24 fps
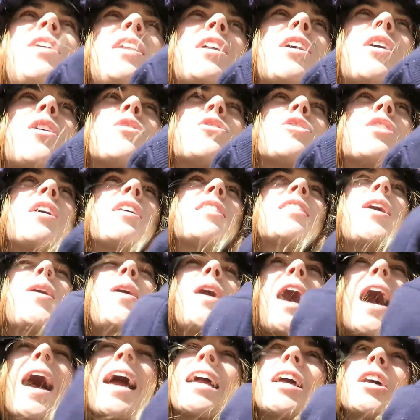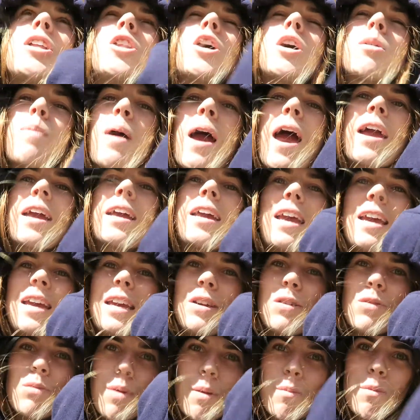videos that I can look back
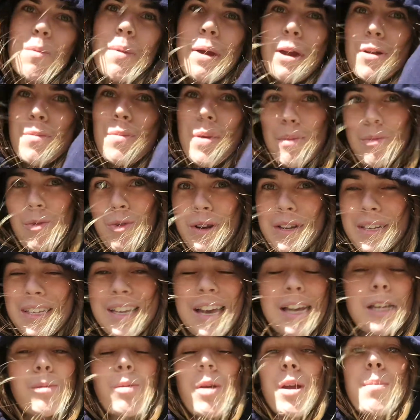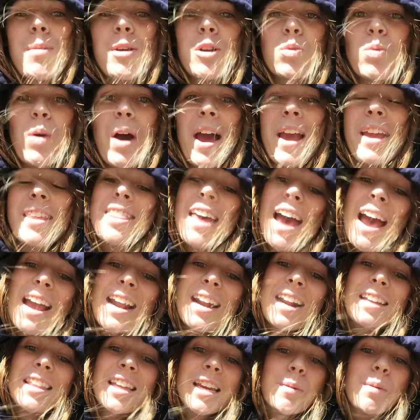and remember my own memories. That's very much why. That, and
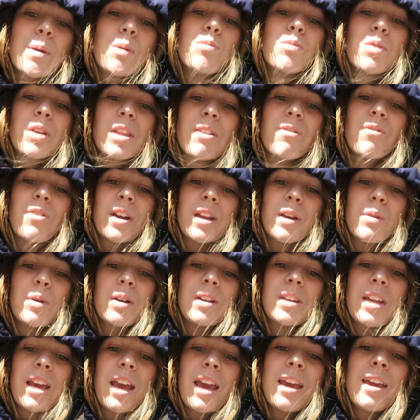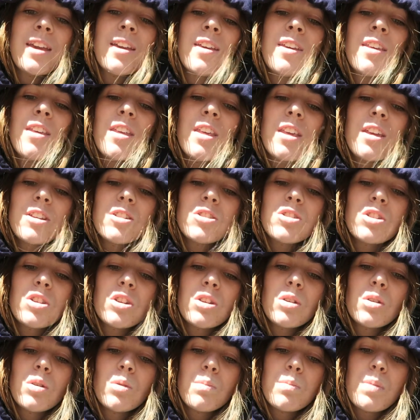I think it'd be really funny one day
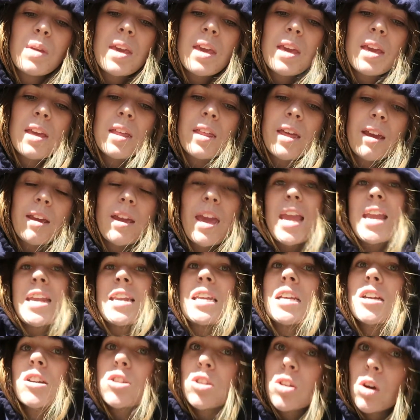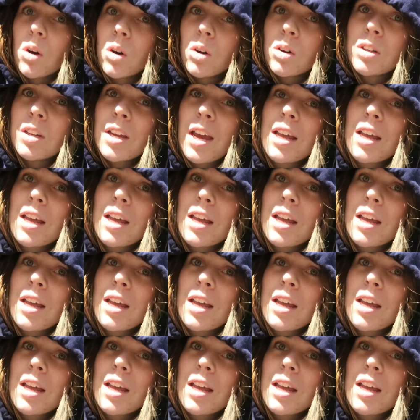to be like eighty years old